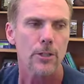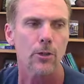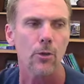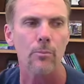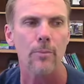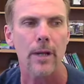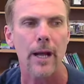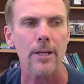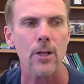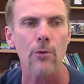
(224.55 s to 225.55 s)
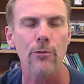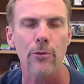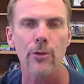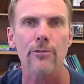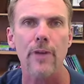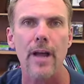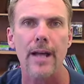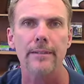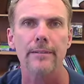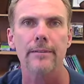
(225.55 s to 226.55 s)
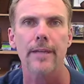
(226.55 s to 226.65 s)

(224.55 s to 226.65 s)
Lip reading: So I know for a fact